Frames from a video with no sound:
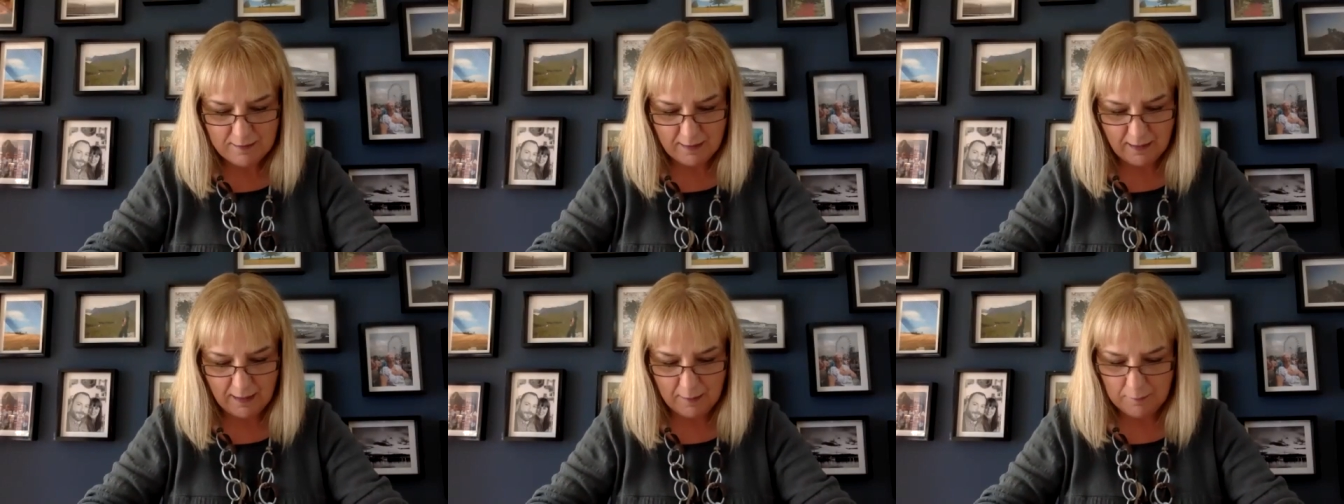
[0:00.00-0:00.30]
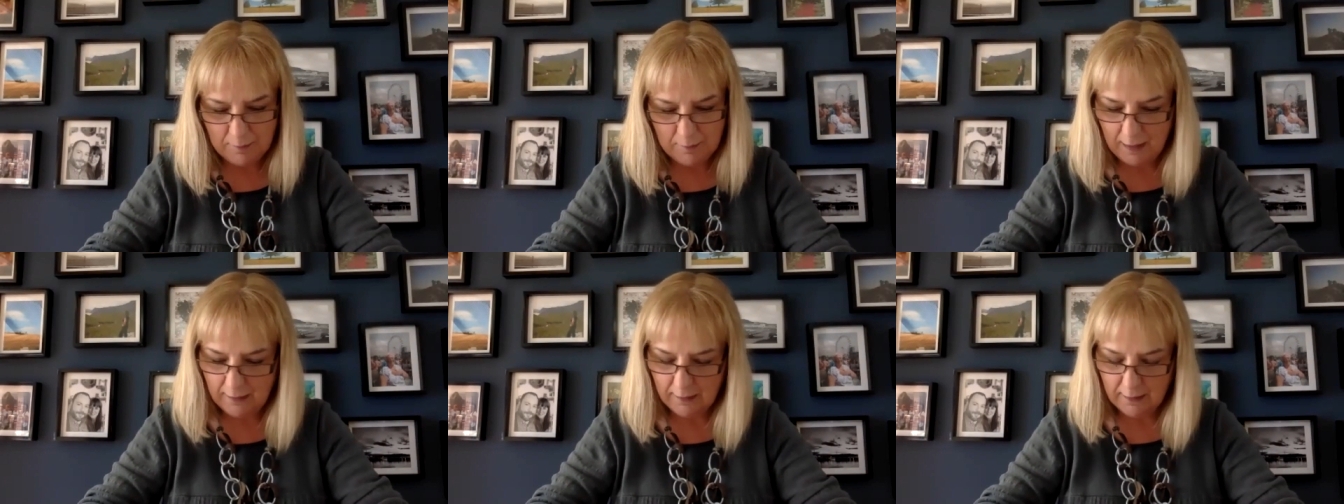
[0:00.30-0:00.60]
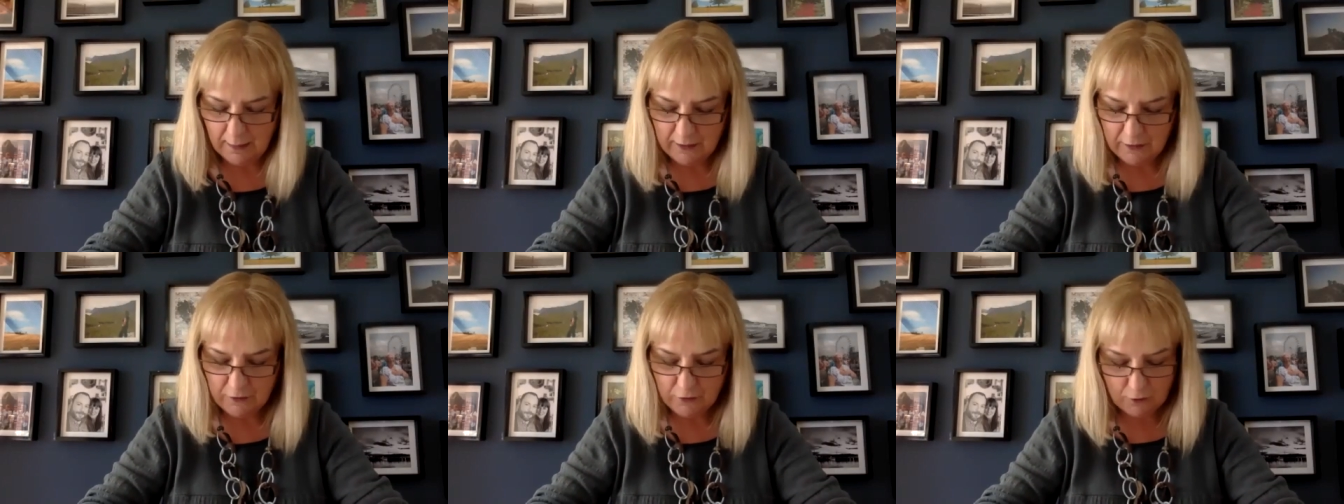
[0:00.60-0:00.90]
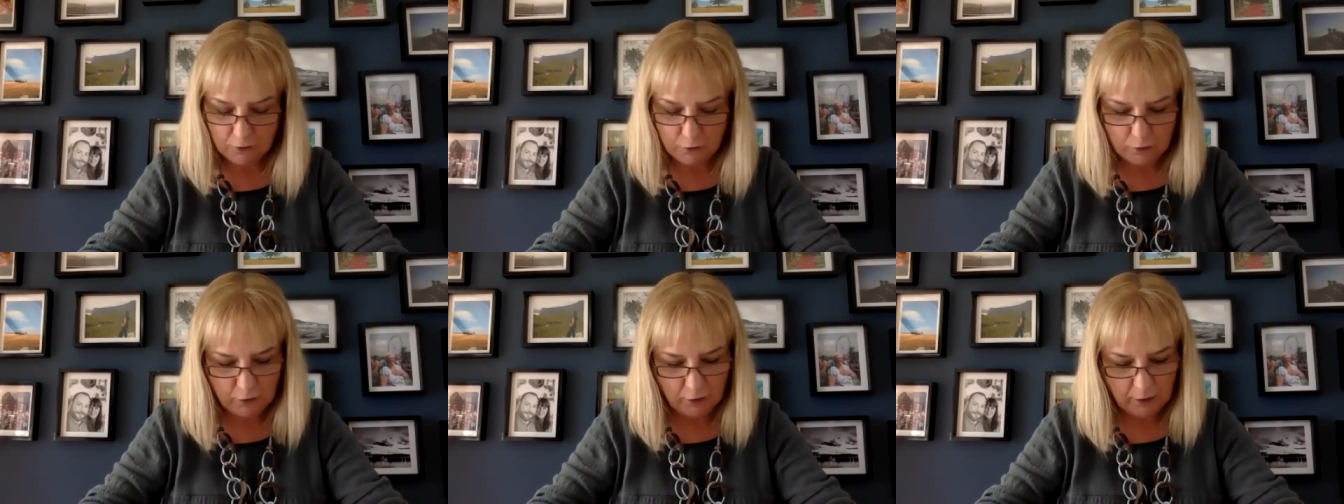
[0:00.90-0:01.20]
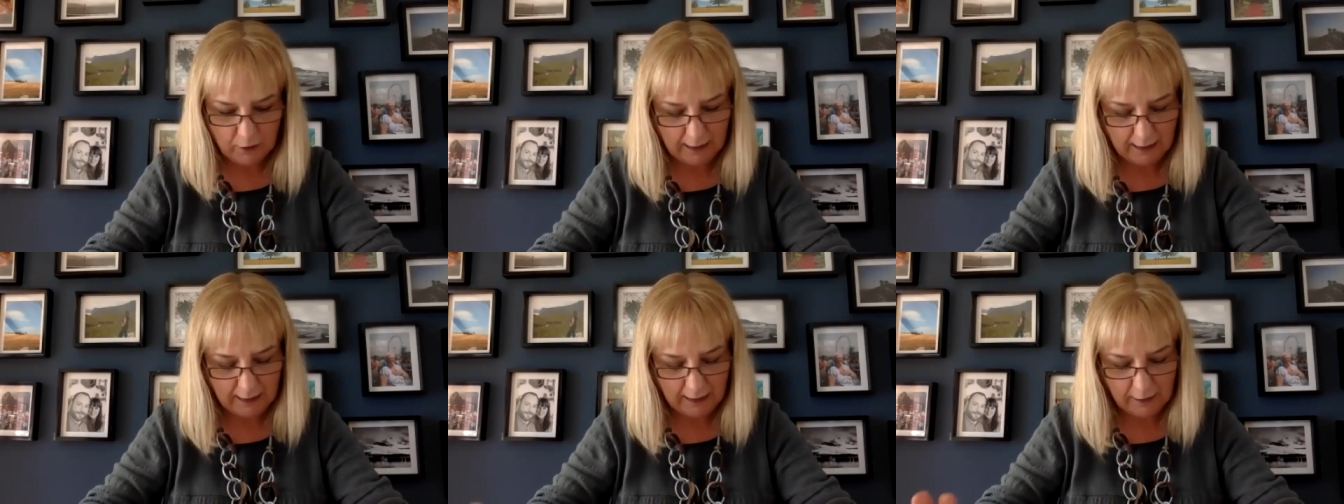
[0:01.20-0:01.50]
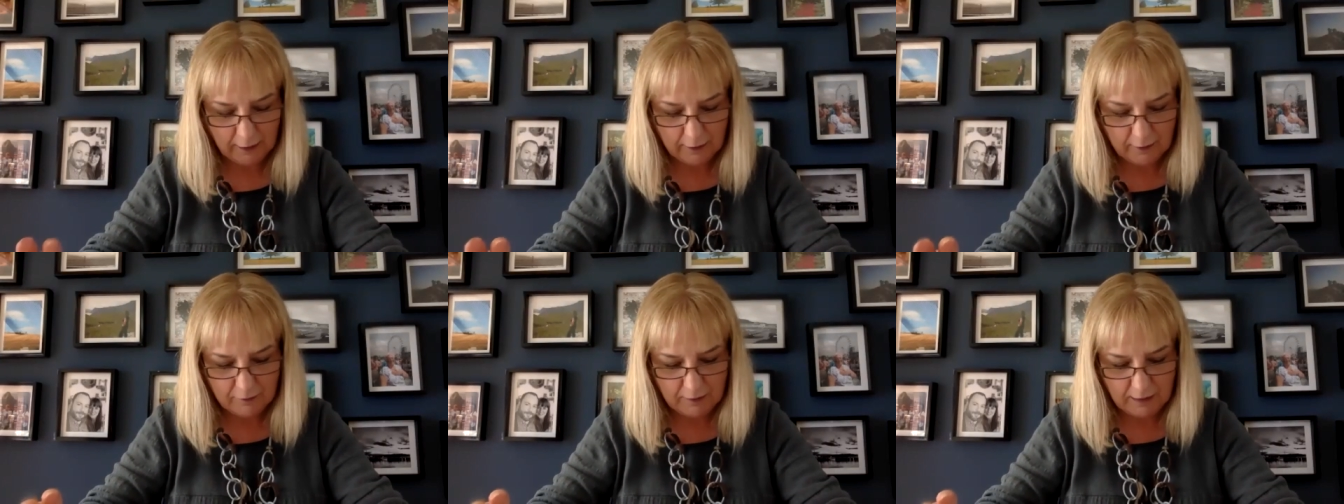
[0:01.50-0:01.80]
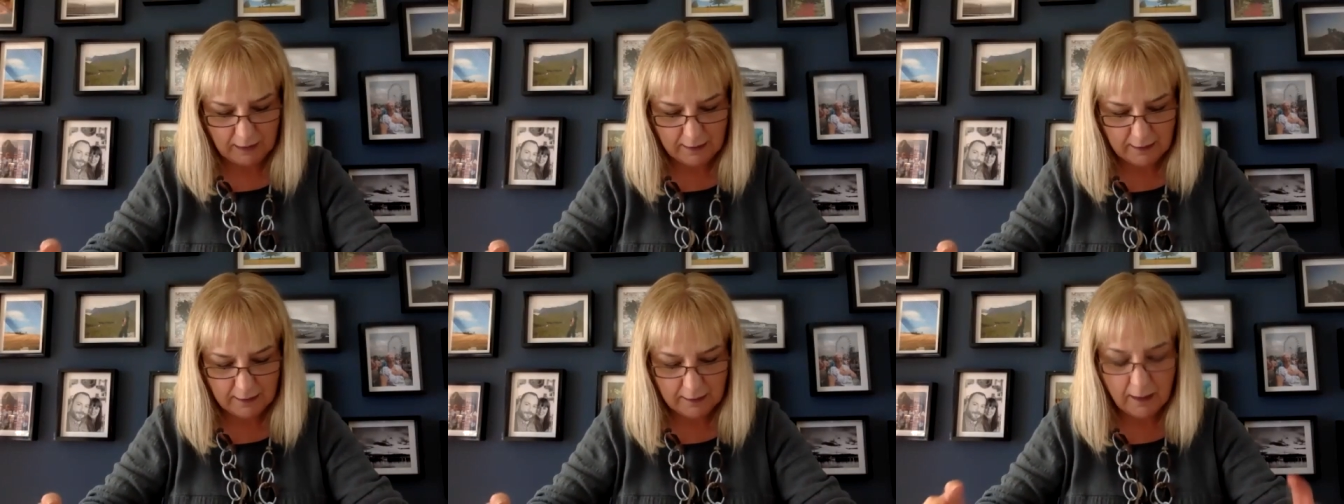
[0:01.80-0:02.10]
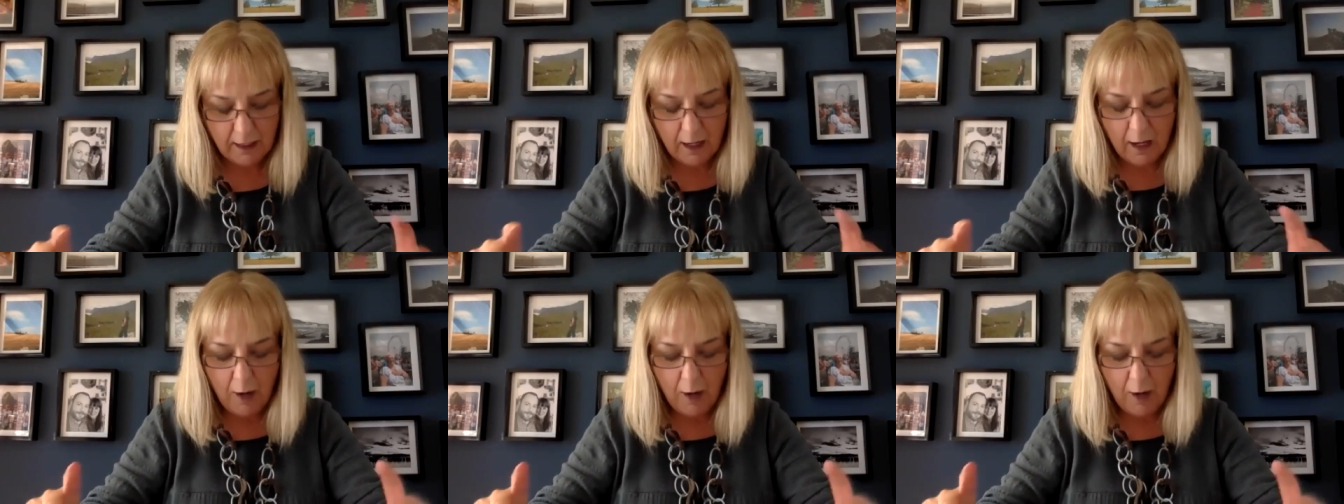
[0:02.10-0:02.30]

and Nigel, you're not getting out of it either.